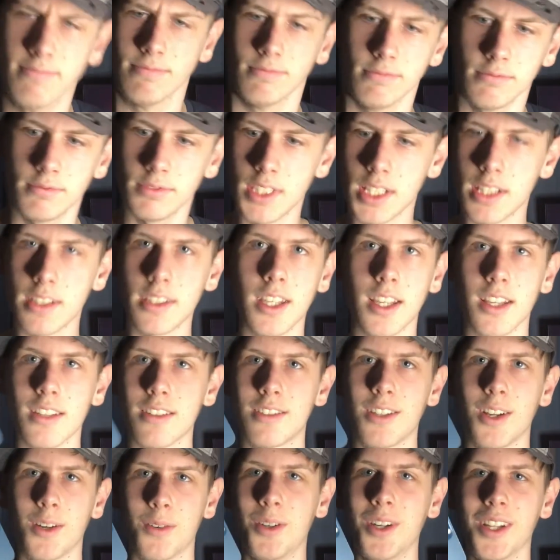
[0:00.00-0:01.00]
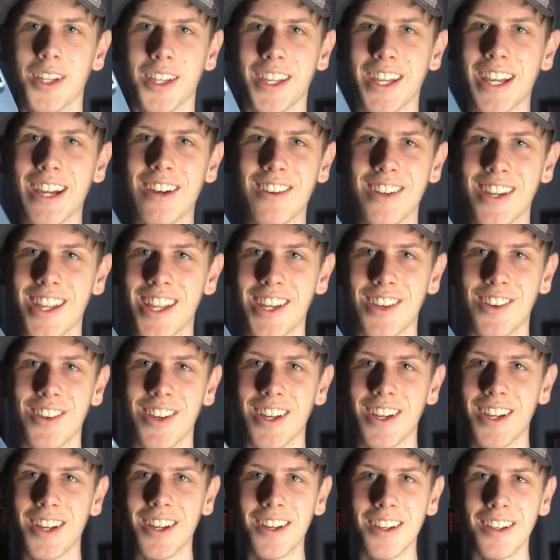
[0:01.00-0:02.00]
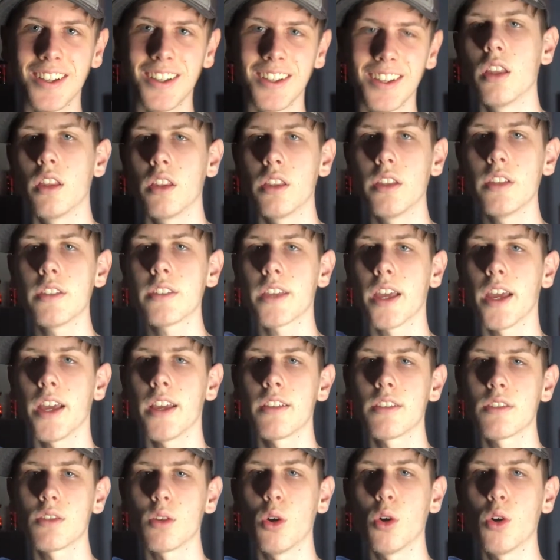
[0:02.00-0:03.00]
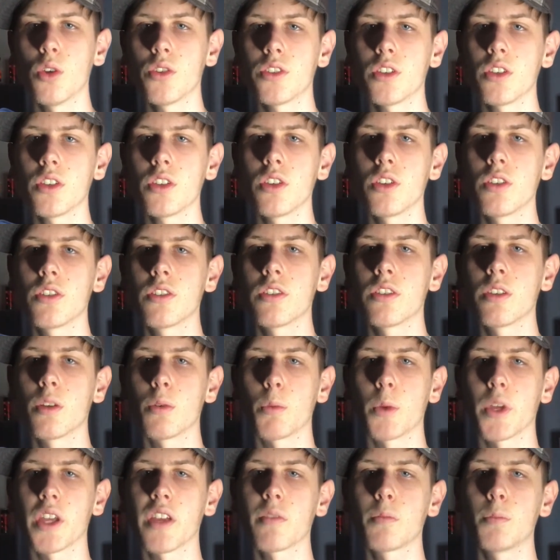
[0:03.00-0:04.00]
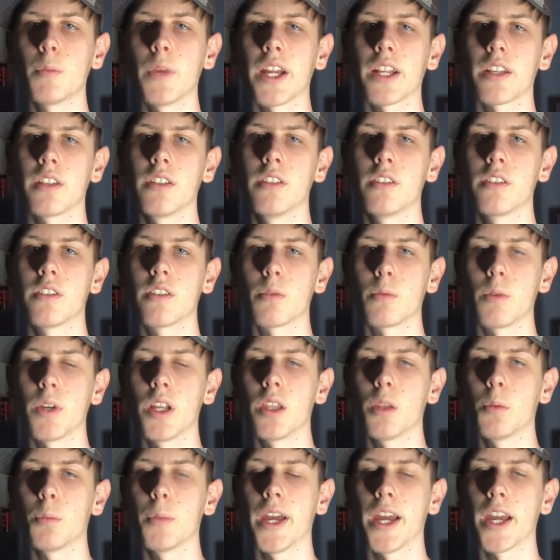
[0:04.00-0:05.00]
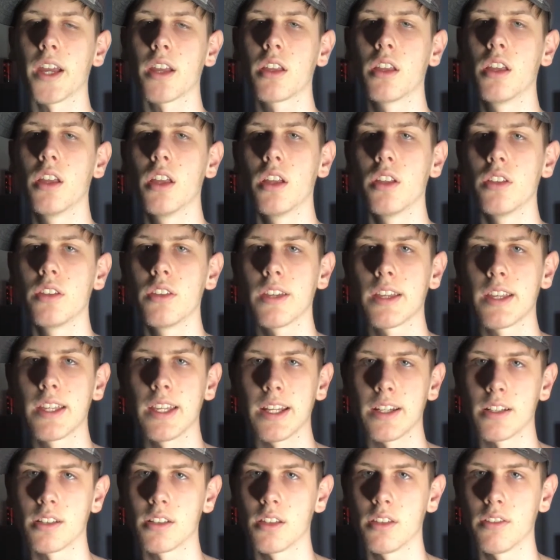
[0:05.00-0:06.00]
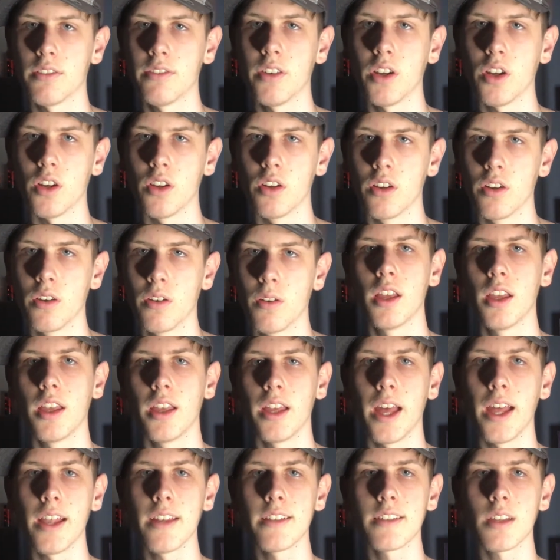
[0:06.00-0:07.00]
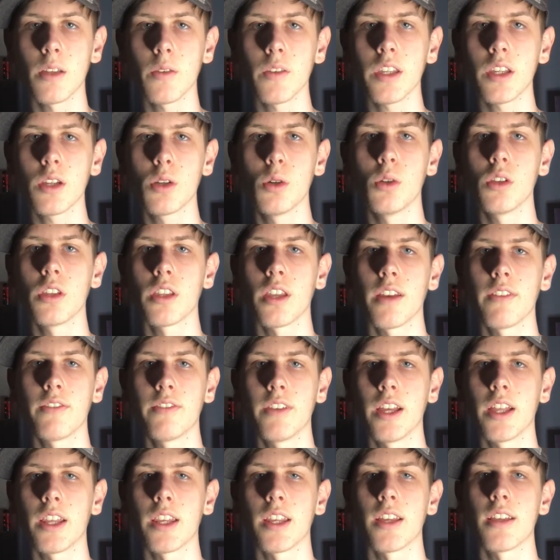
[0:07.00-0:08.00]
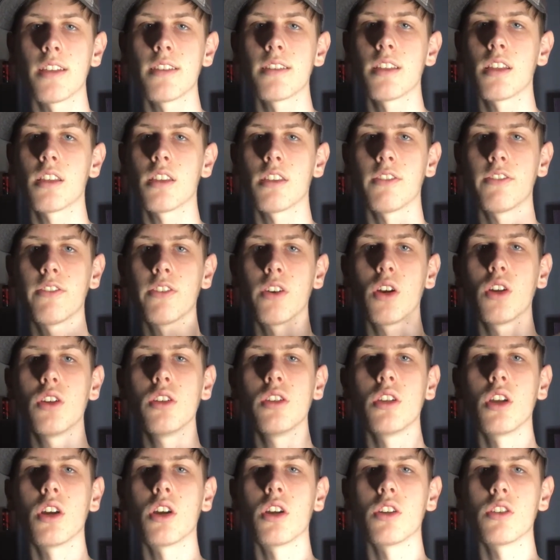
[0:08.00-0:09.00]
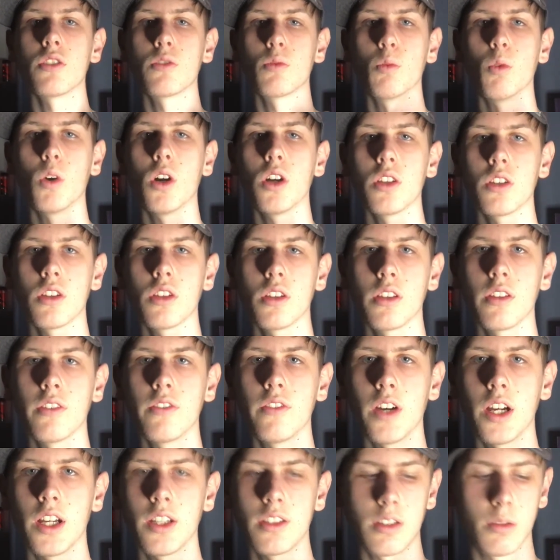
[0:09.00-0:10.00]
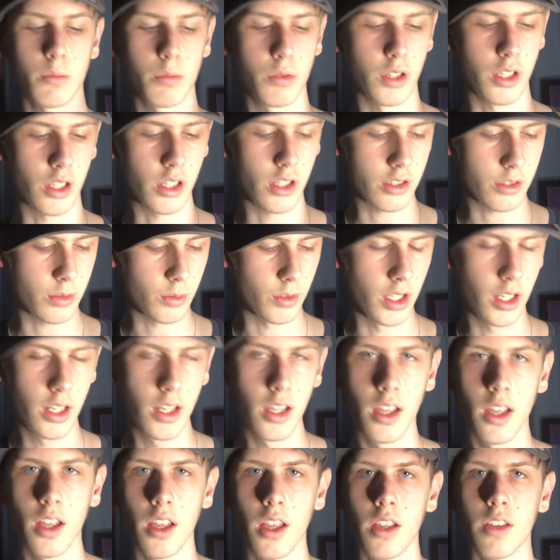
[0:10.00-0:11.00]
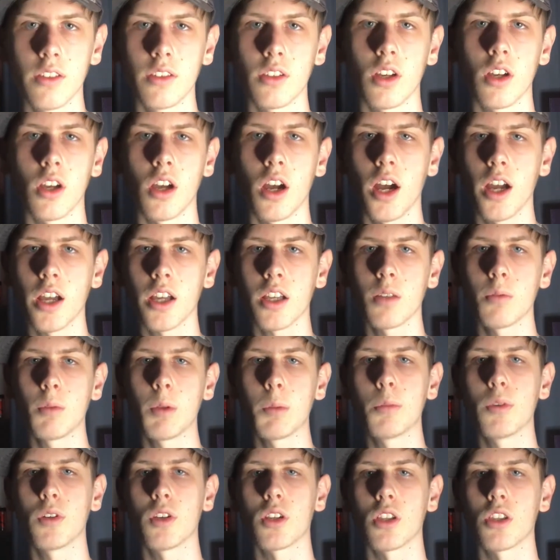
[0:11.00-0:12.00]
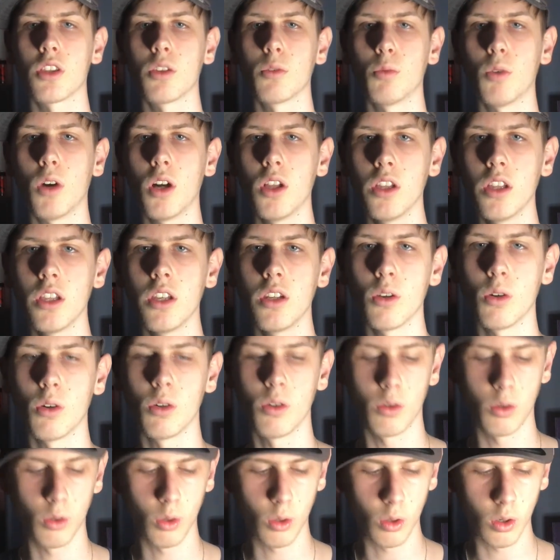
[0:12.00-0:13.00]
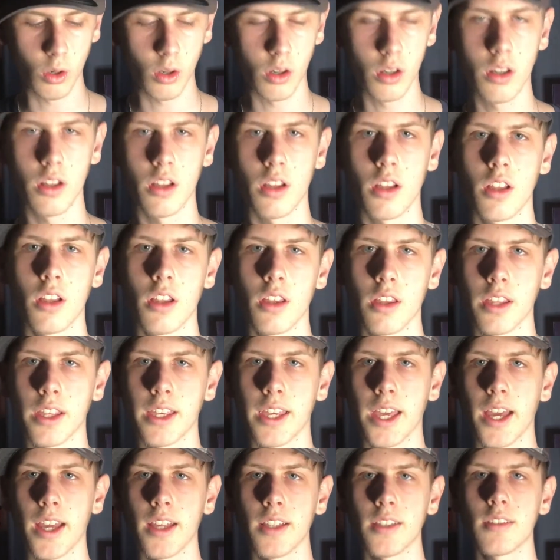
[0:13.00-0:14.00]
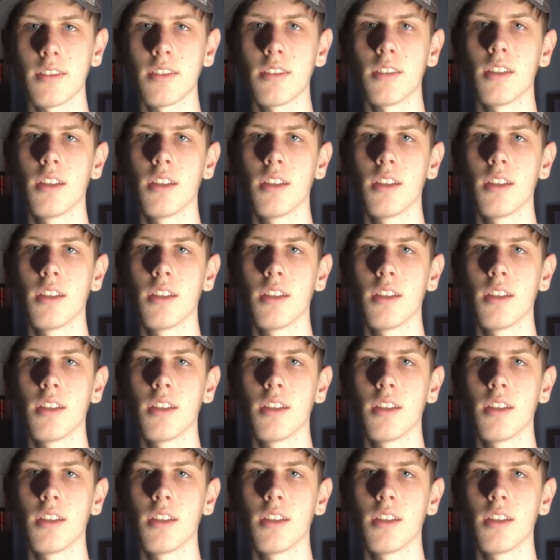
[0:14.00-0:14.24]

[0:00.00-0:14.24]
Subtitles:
this thing's not really going anywhere. This case also uses a ring of magnets around the back to connect to the phone. And something cool that I found out is that the phone knows what device you're putting onto it. So I could be putting on the wallet or the case,